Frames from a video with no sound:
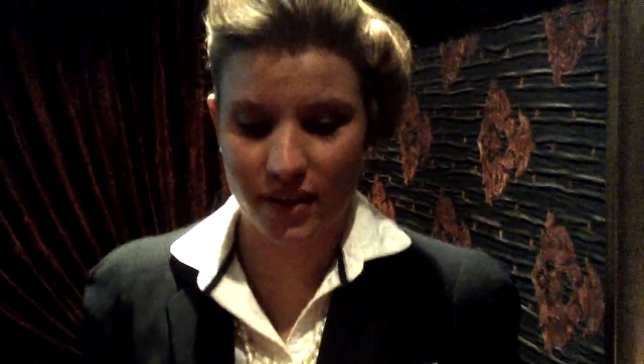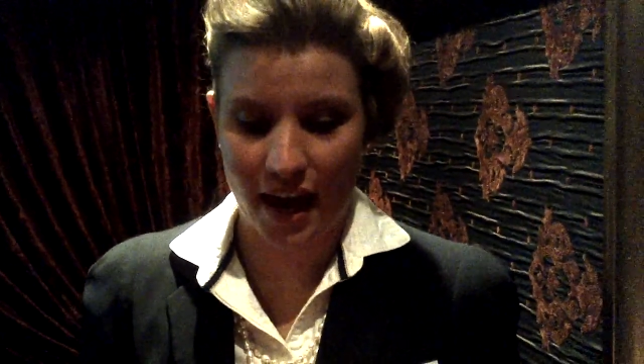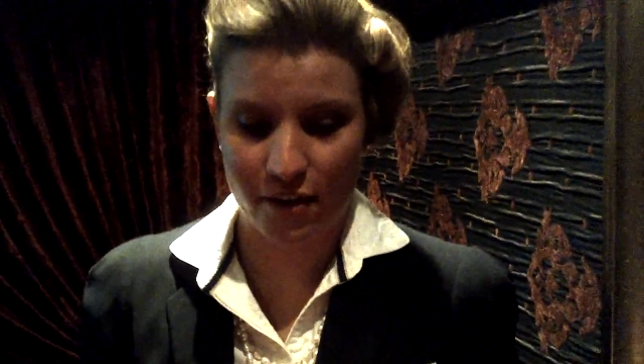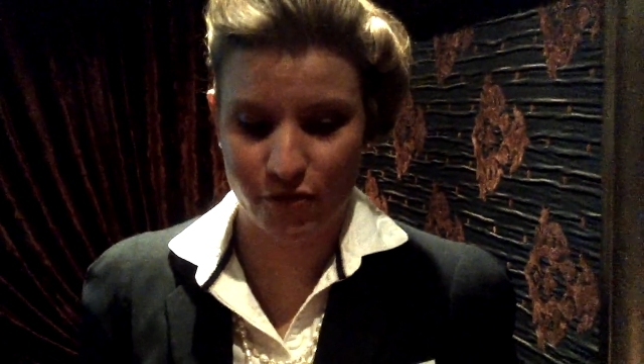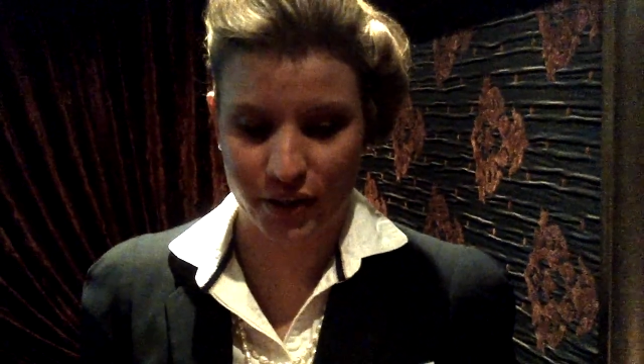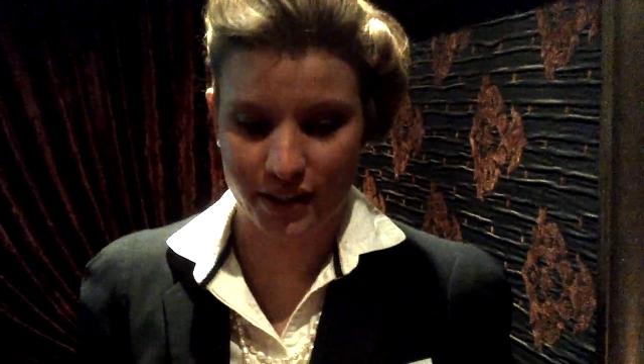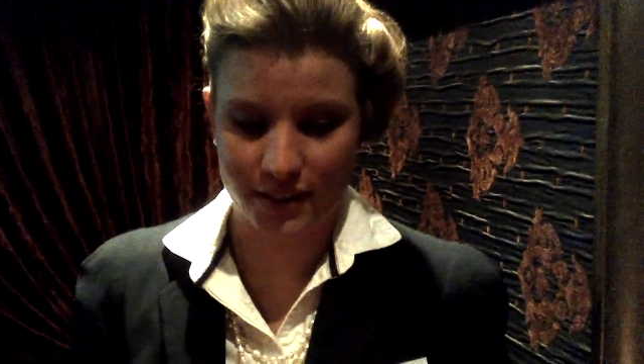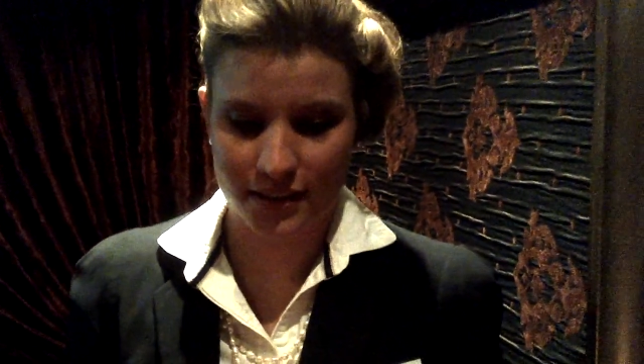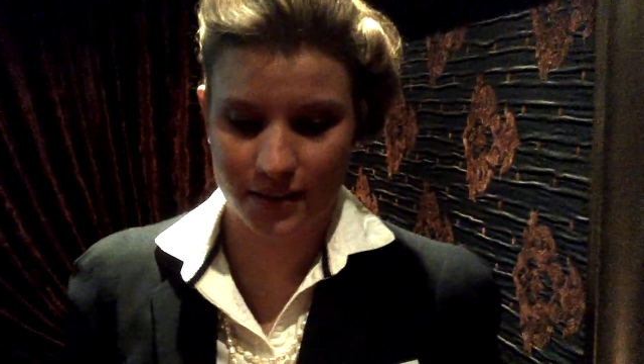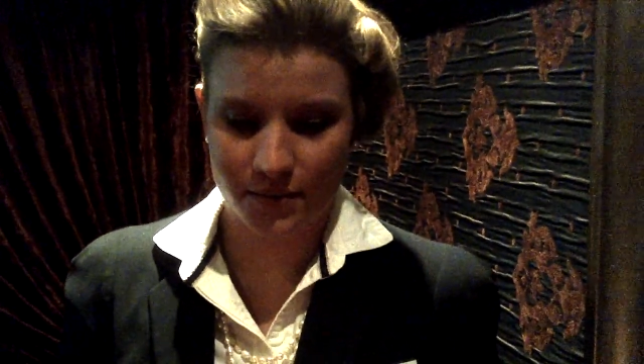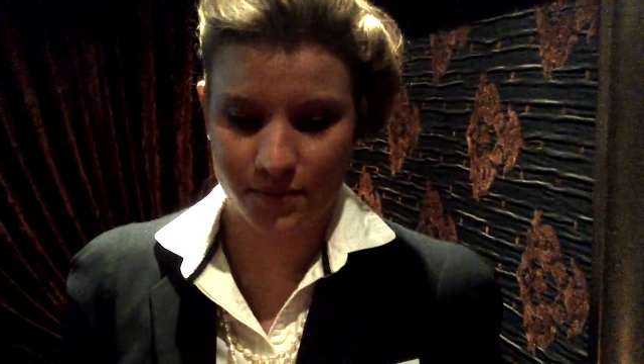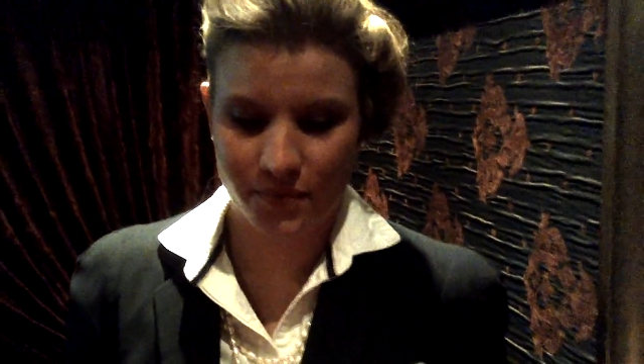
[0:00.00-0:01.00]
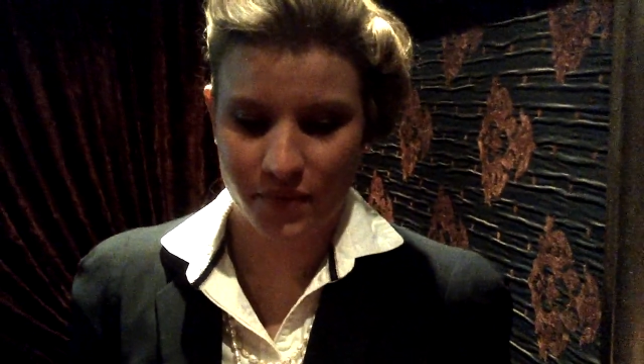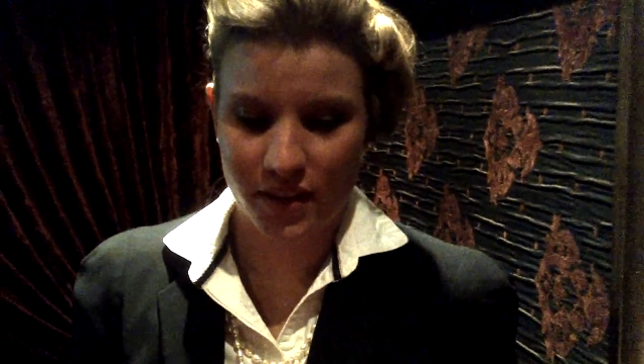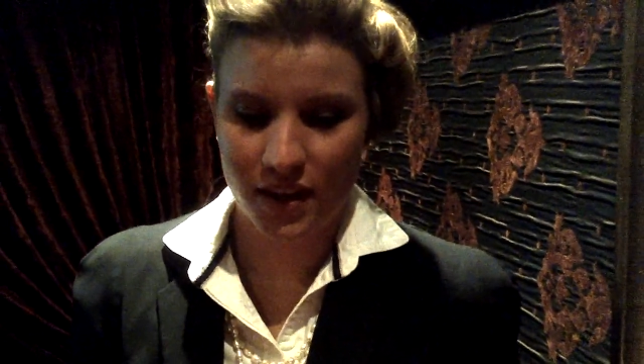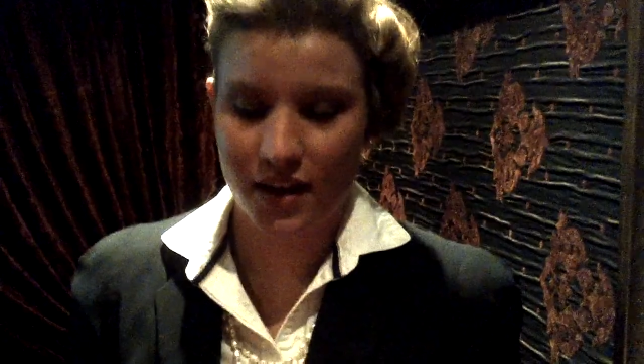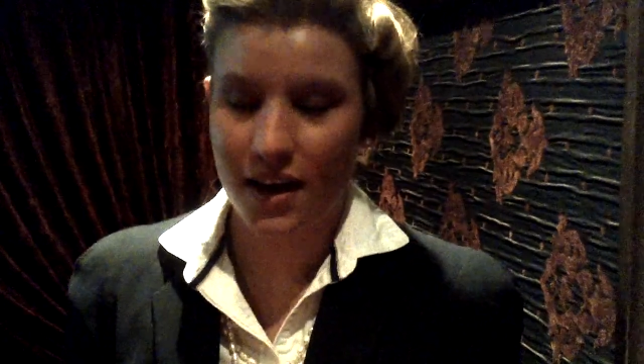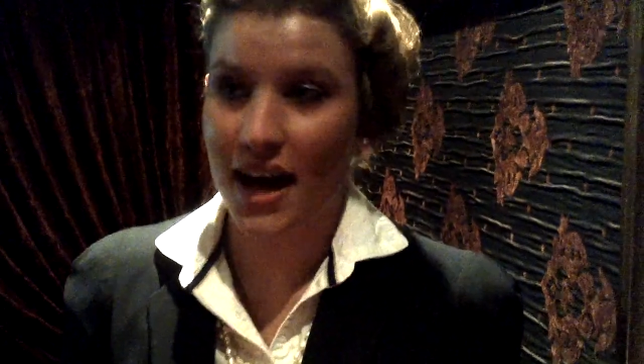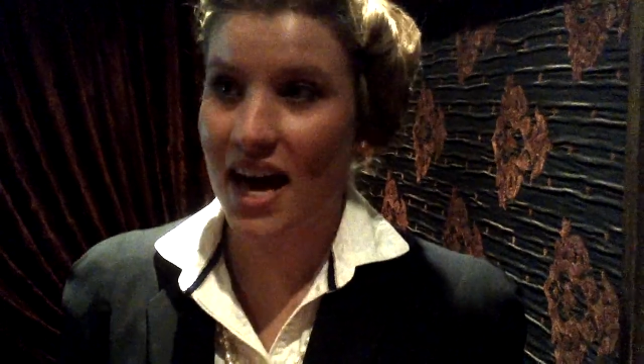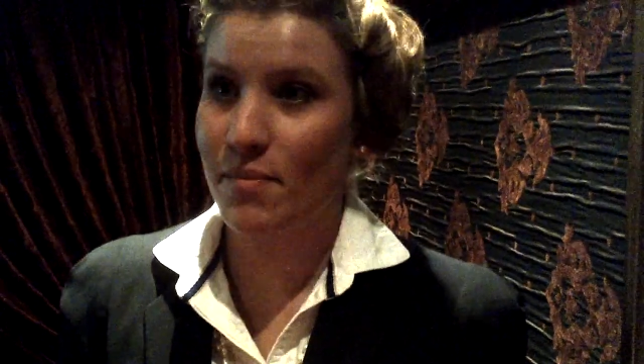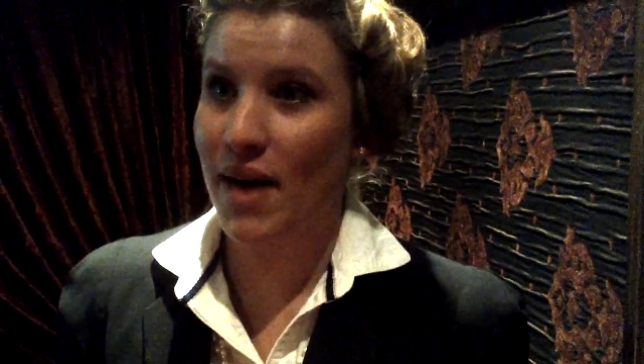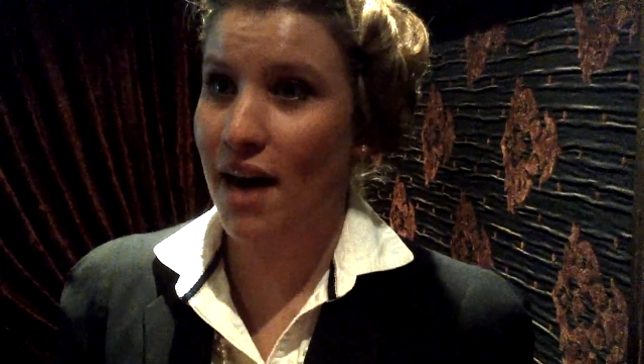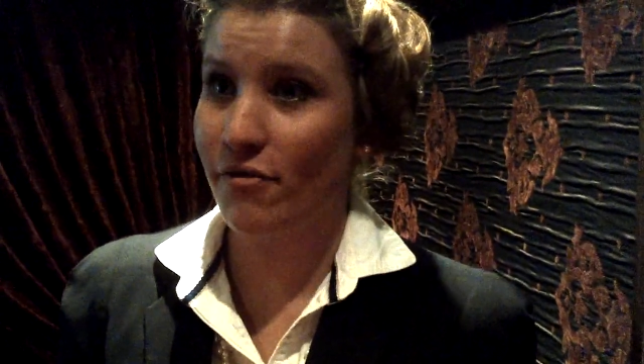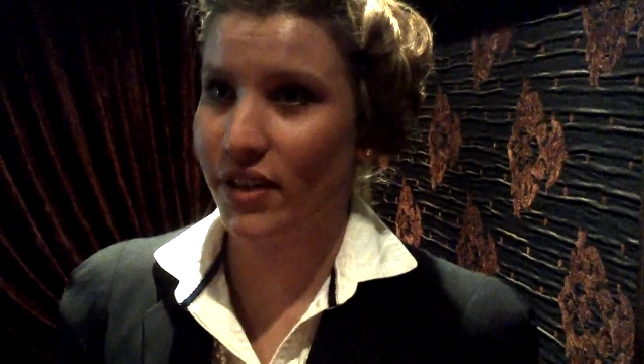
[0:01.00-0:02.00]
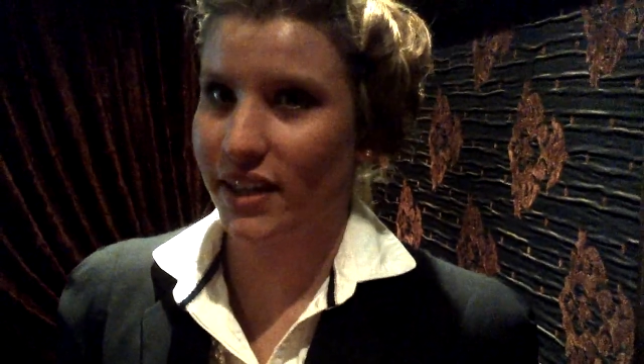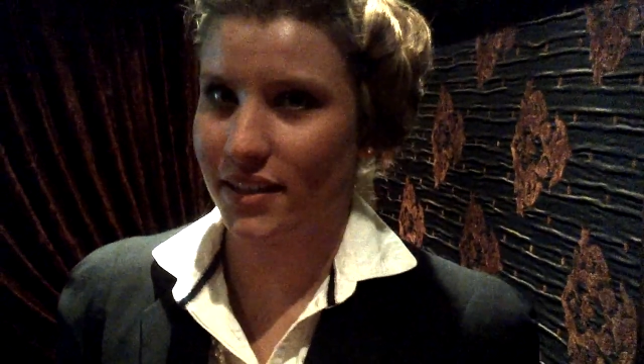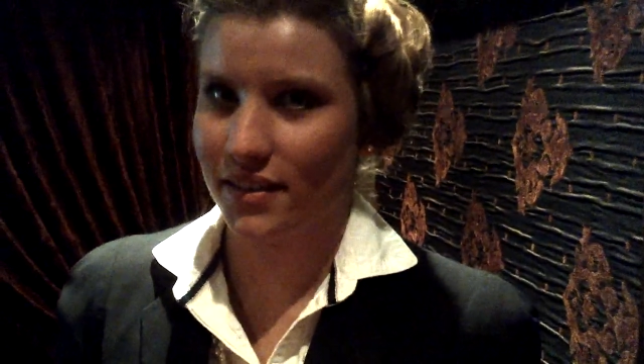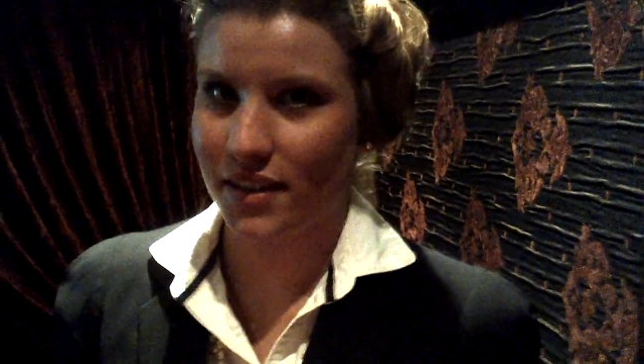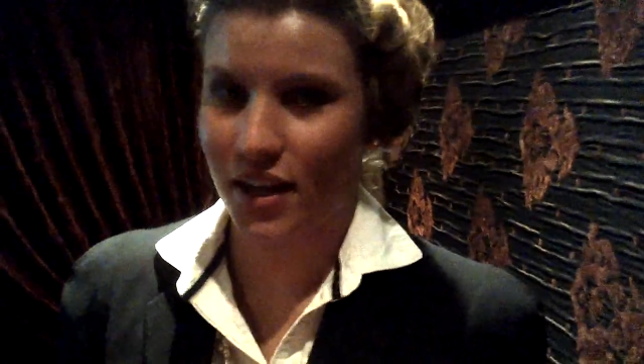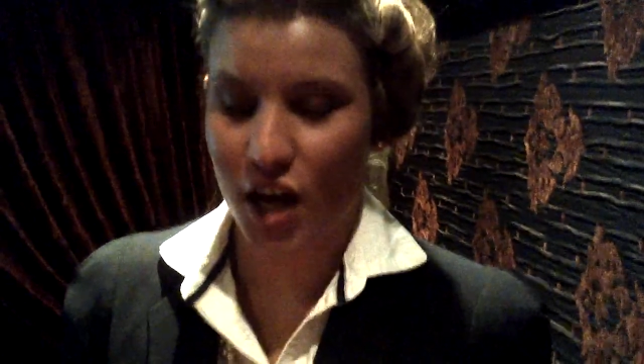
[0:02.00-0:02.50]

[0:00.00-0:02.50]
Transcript: Africa's. I am African,